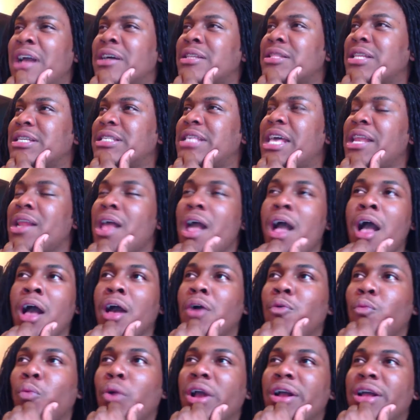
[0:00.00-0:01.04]
They said,
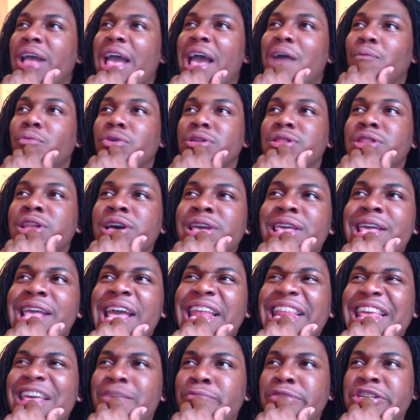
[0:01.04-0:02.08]
we're looking
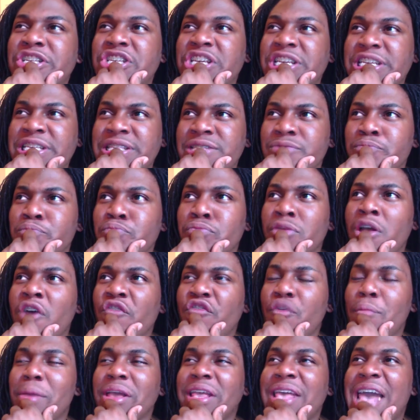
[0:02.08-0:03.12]
at images
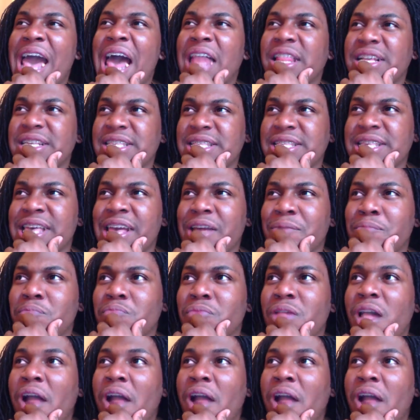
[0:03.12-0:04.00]
from a galaxy